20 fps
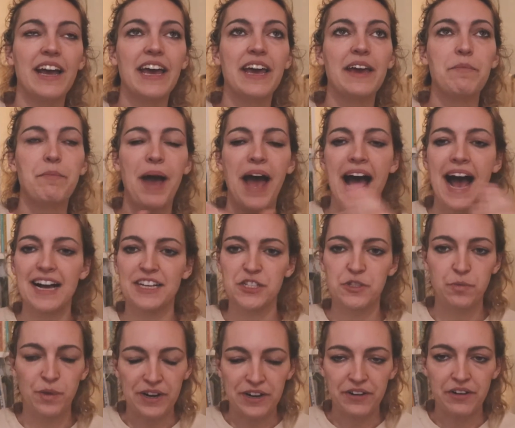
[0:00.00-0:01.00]
a
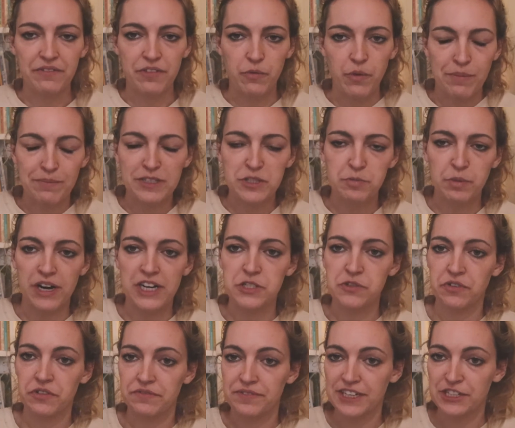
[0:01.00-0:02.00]
past winner of the Women's Prize
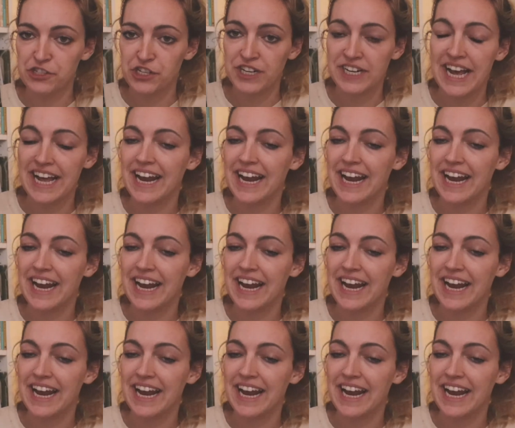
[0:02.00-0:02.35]
for Fiction,